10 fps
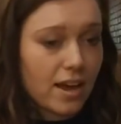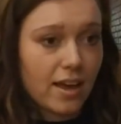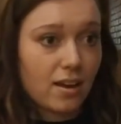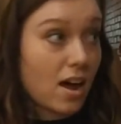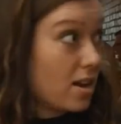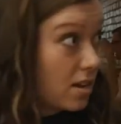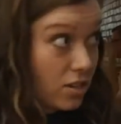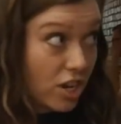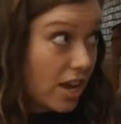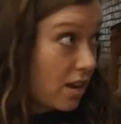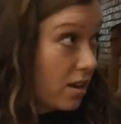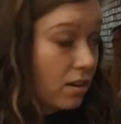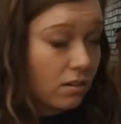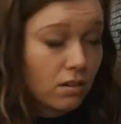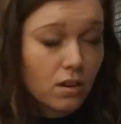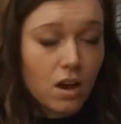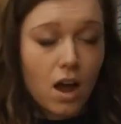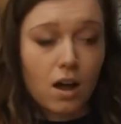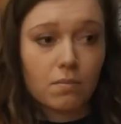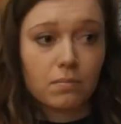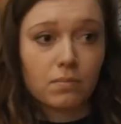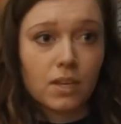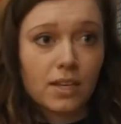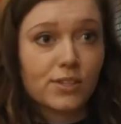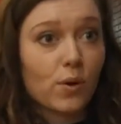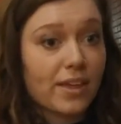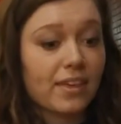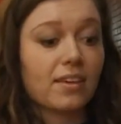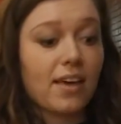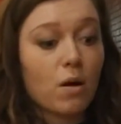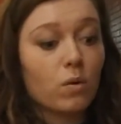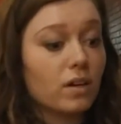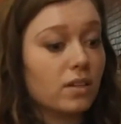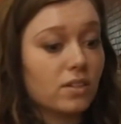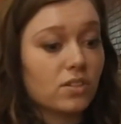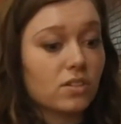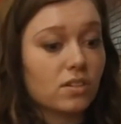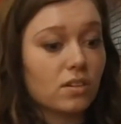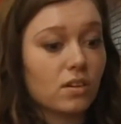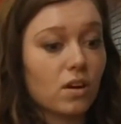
and uneducated. So I think that was